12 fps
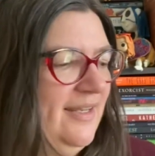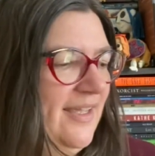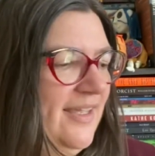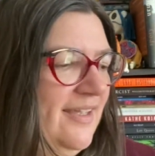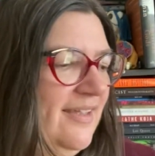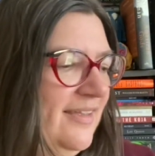
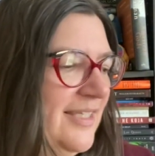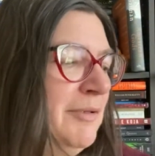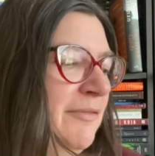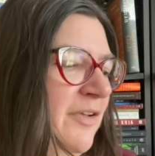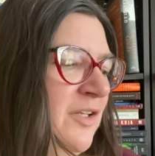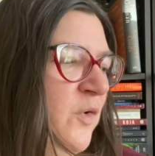Uh, it's been
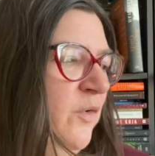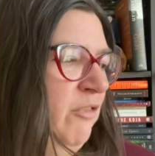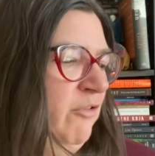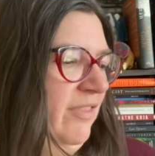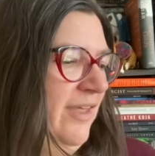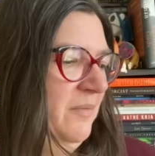fun going through
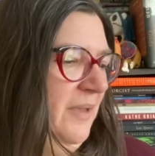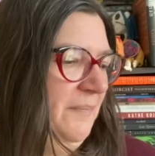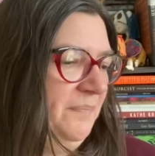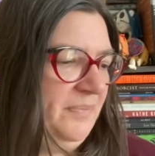it that way,